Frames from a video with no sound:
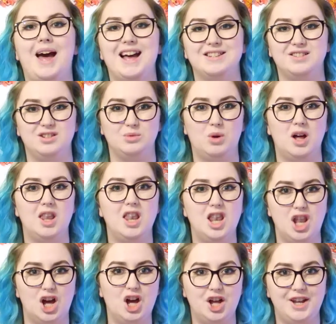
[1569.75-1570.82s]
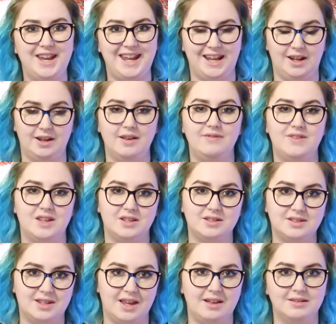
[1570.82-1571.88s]
as you are learning this
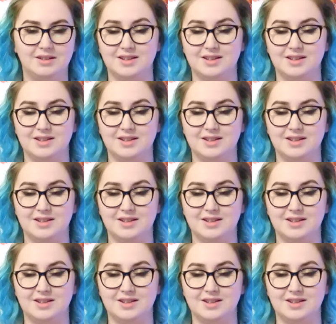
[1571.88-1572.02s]
skill,